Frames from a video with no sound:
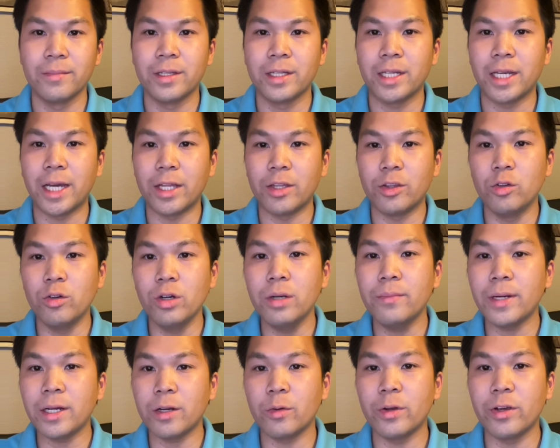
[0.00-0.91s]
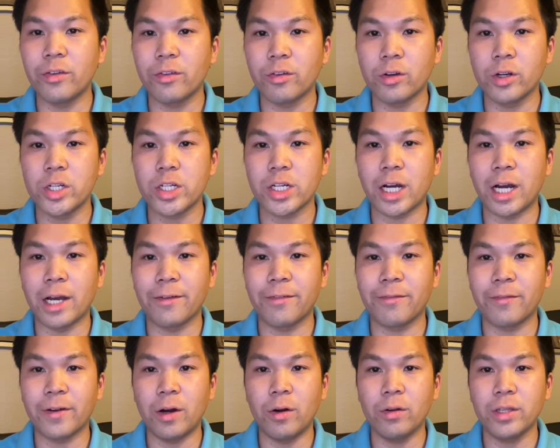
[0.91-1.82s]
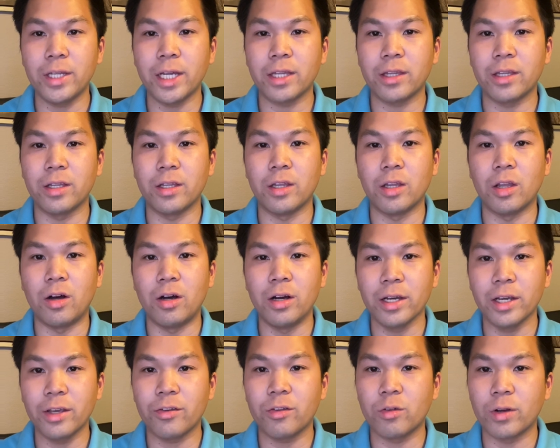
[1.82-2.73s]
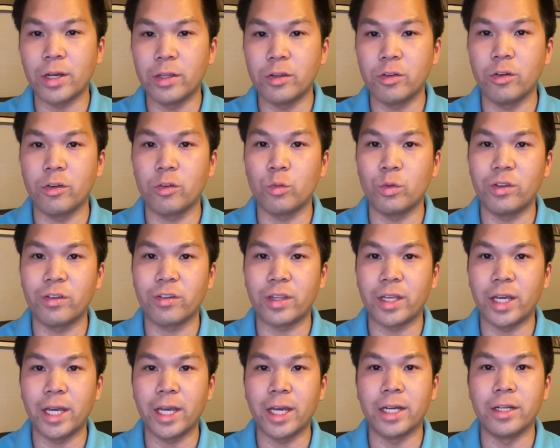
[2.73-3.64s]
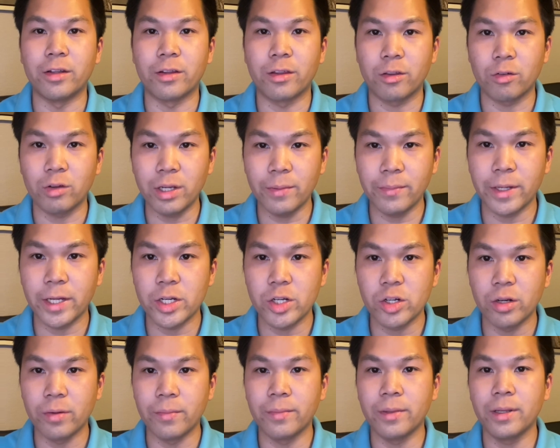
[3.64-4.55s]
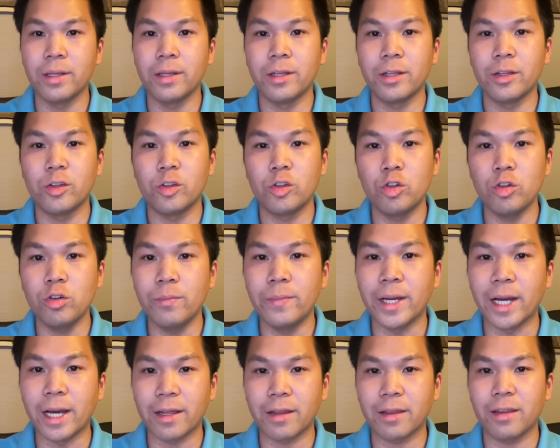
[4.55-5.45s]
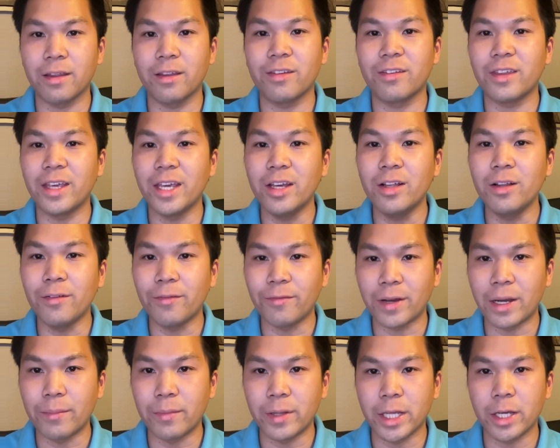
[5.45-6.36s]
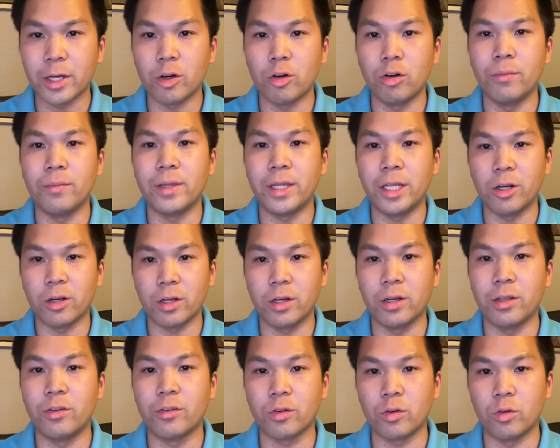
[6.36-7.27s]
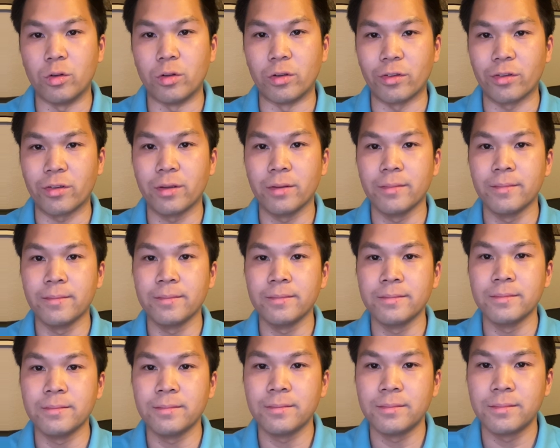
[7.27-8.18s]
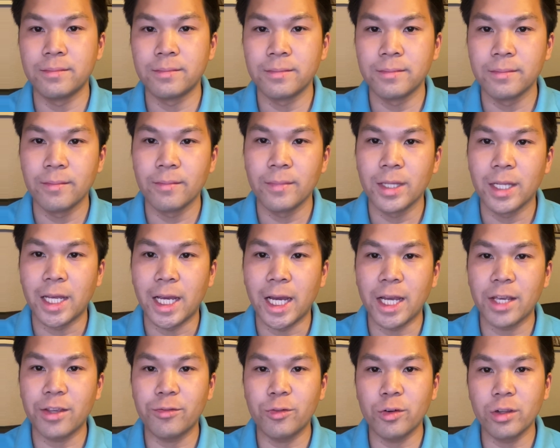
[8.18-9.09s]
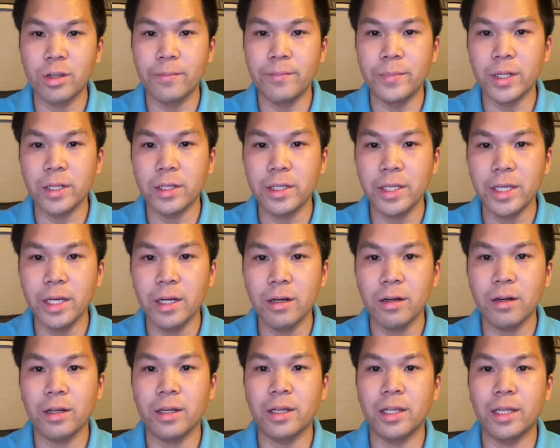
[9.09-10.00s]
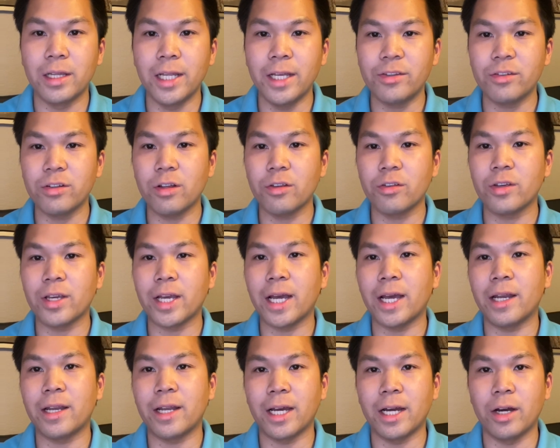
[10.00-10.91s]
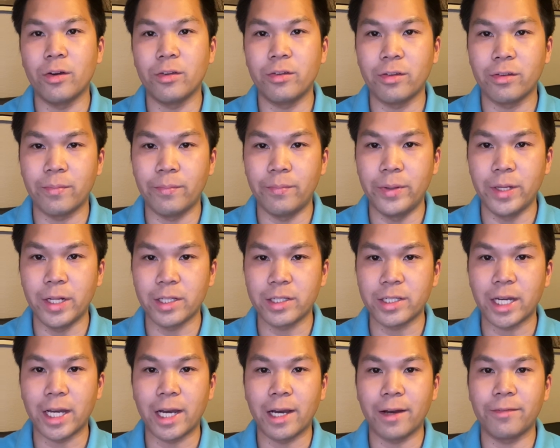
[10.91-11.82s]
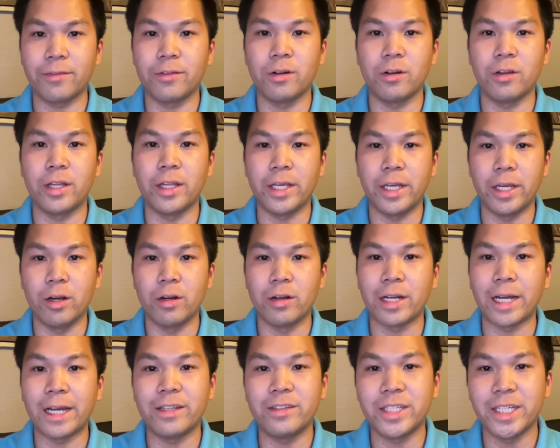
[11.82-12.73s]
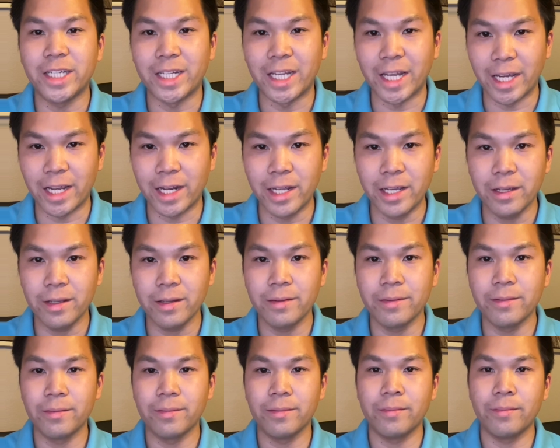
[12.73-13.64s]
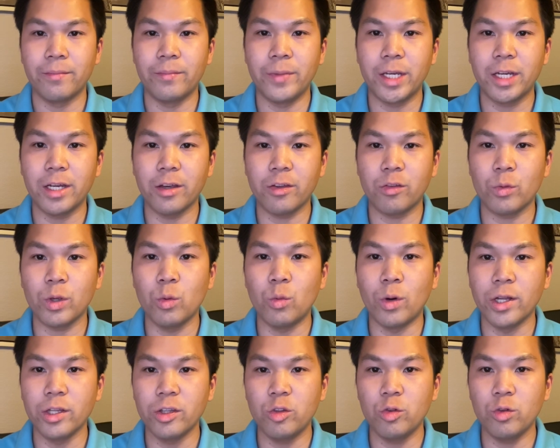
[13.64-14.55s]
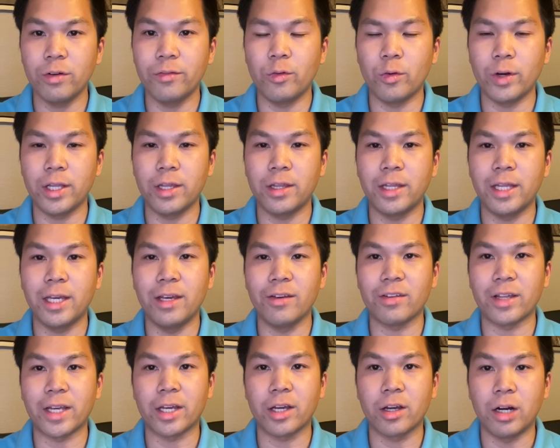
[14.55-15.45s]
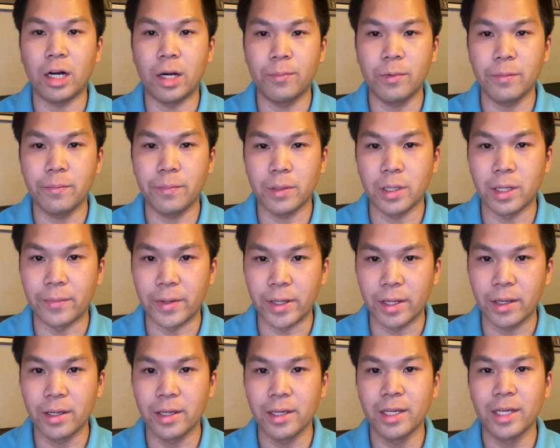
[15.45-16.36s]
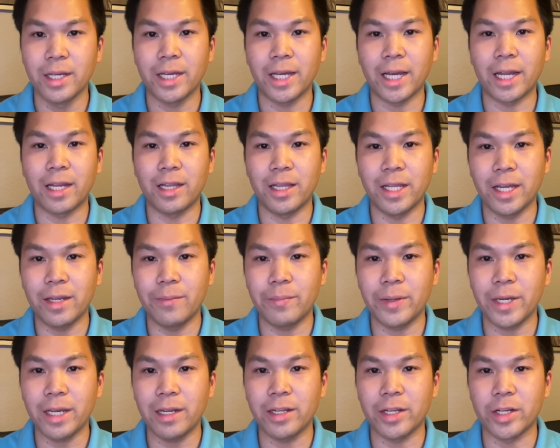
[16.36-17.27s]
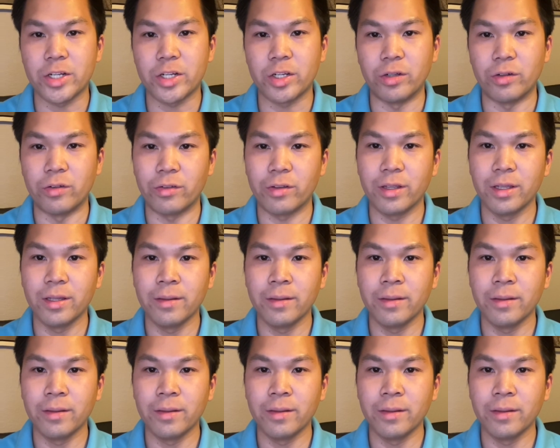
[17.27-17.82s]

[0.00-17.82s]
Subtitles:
And doing my research, I found that the longest renters would stay in a 3-bedroom, 2-bath, single-family home near good schools. As for the build year, let's also add houses built after the year 1980 because we want to avoid things like copper plumbing and lead paint issues.